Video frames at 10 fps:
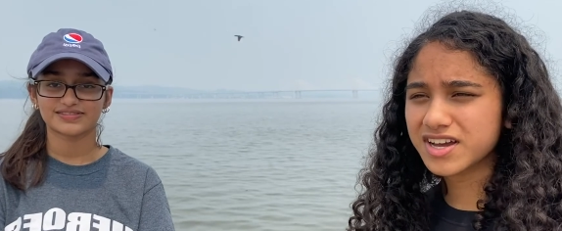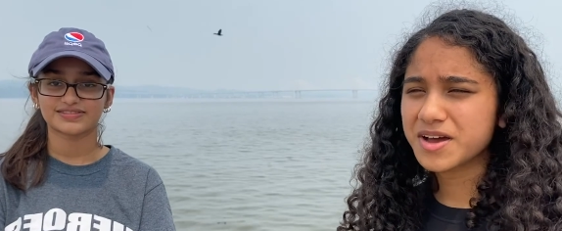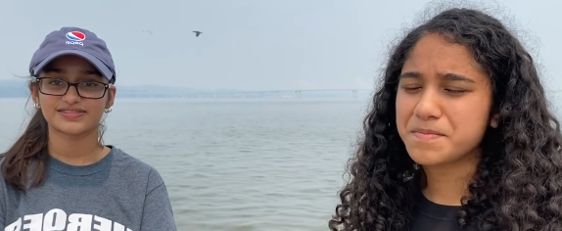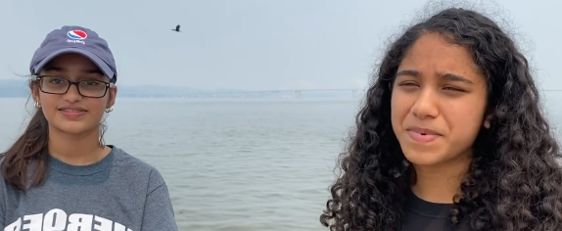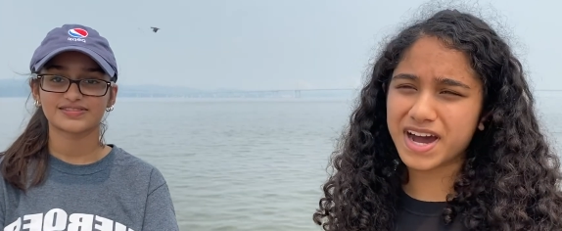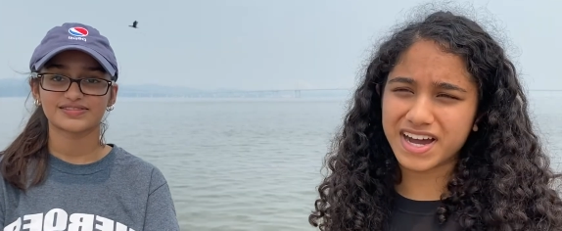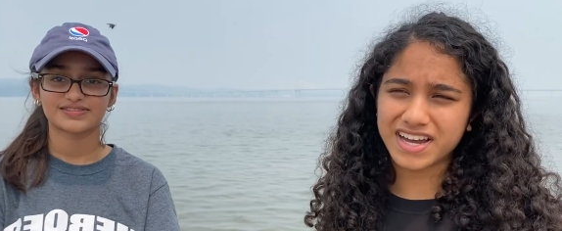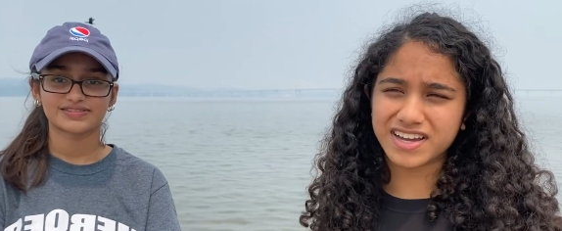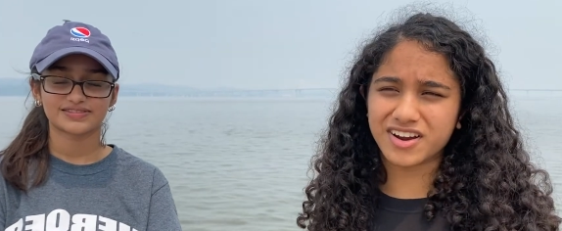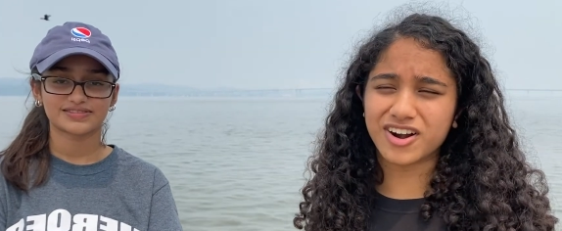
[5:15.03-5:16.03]

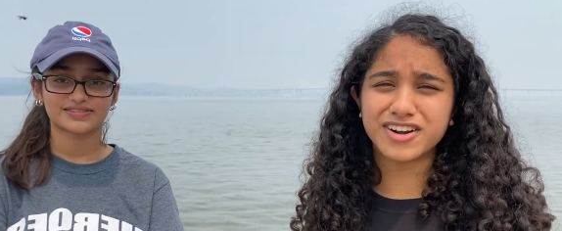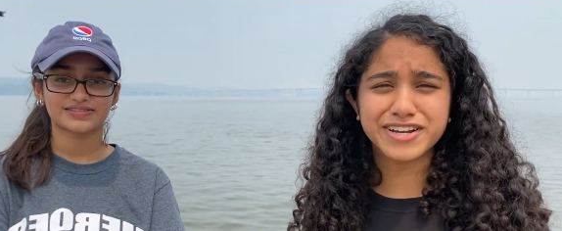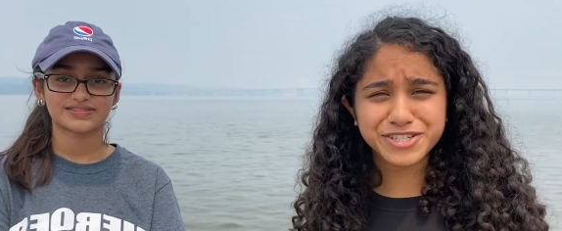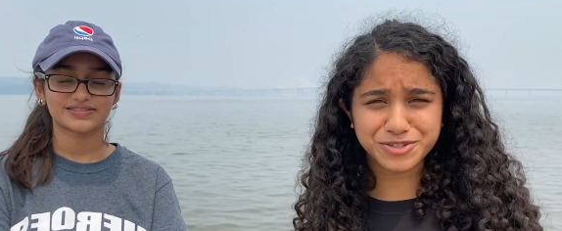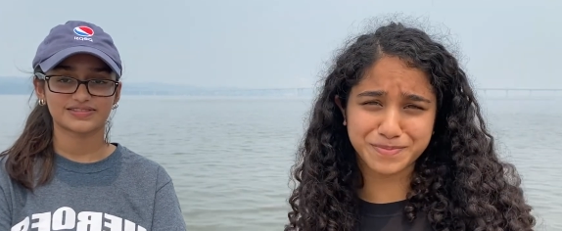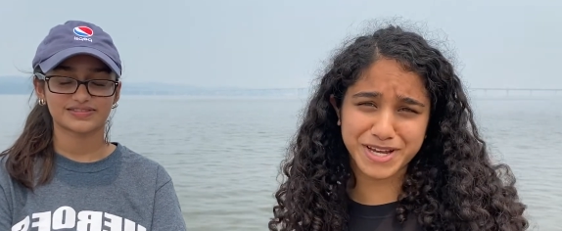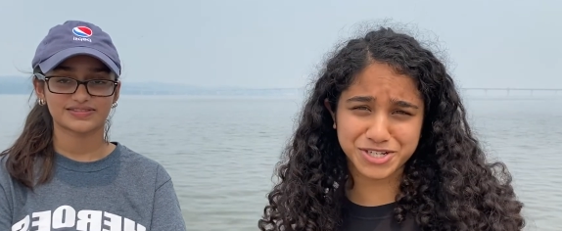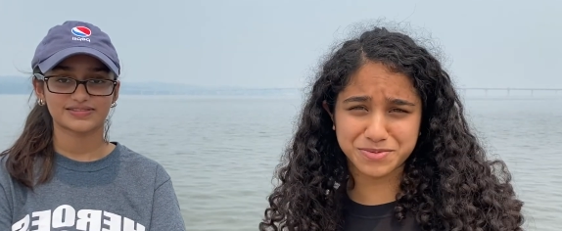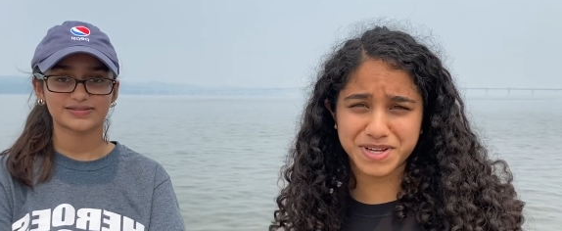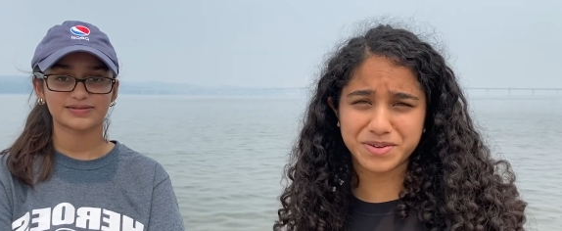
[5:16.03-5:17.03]
Speaker 1: by our initial
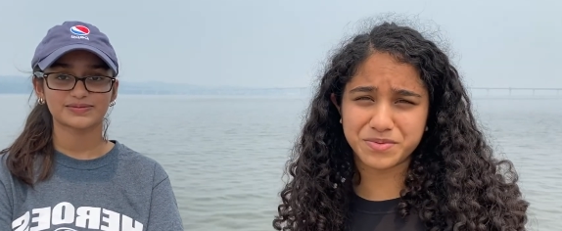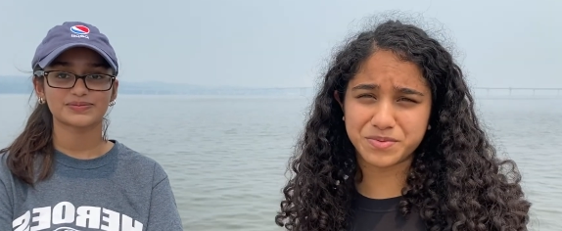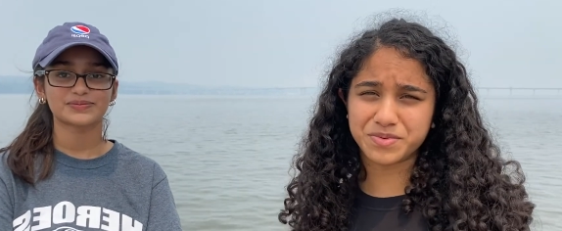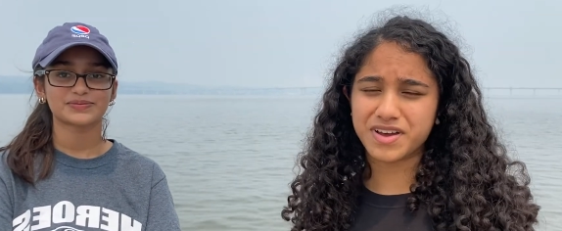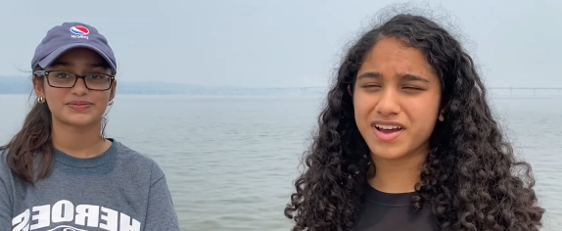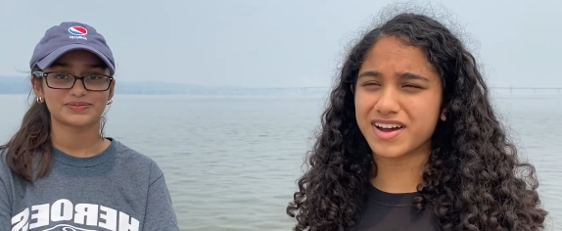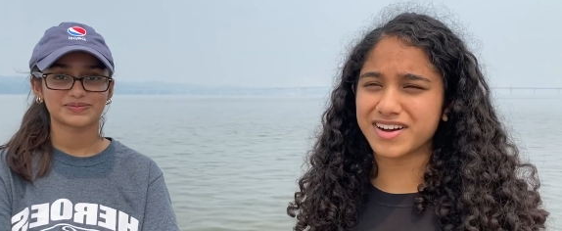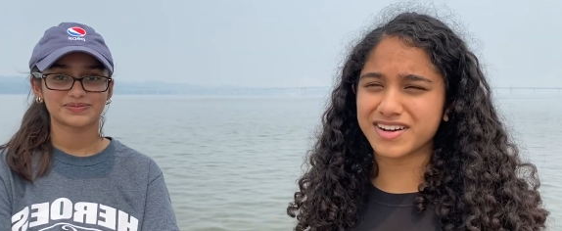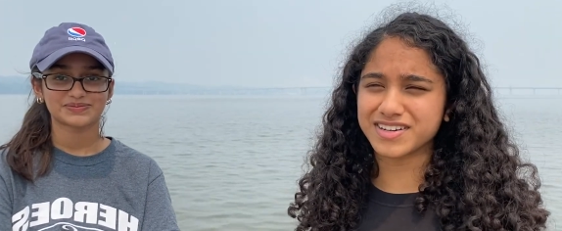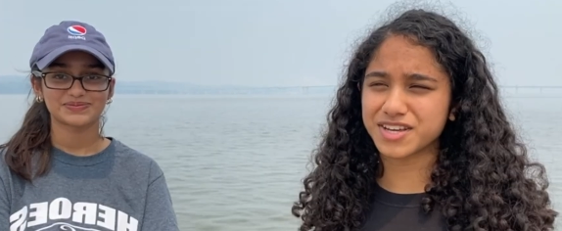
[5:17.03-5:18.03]
measurement.
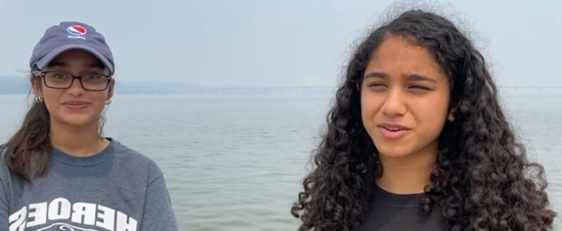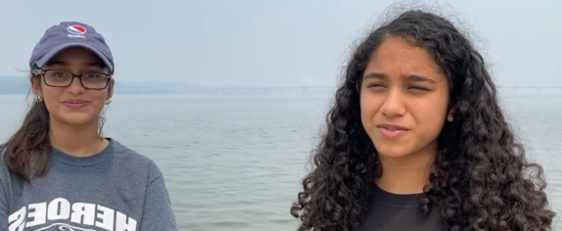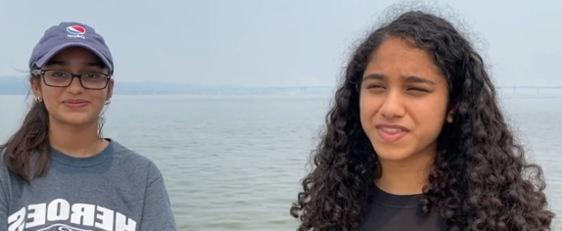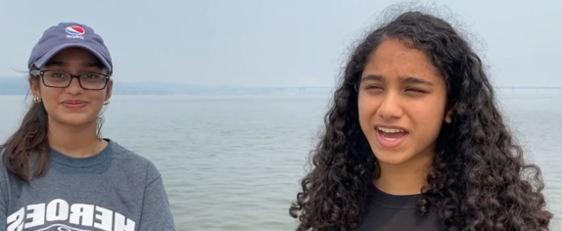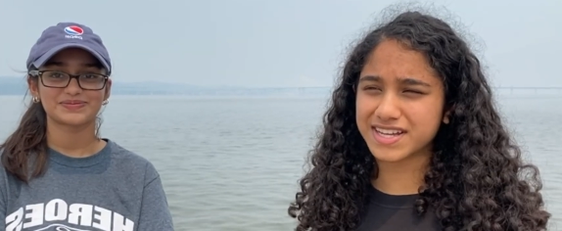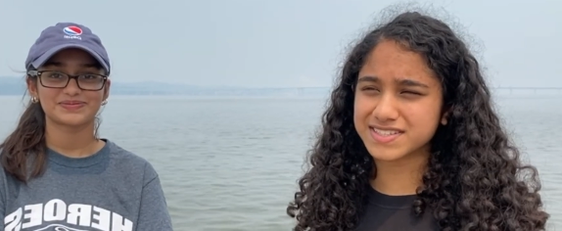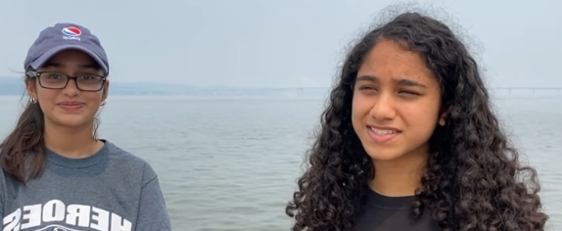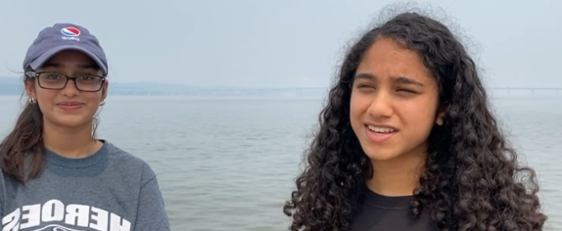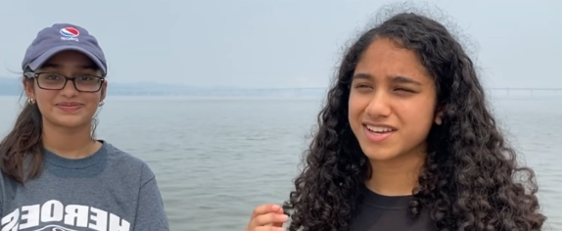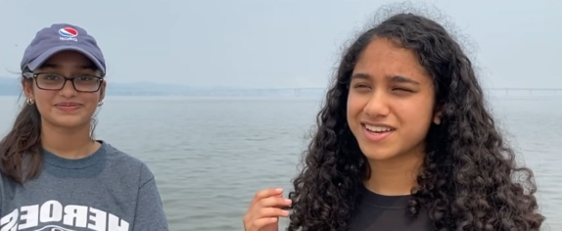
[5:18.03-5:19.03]
Uh, so
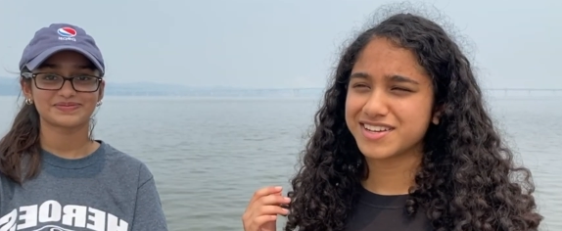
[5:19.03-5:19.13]
that's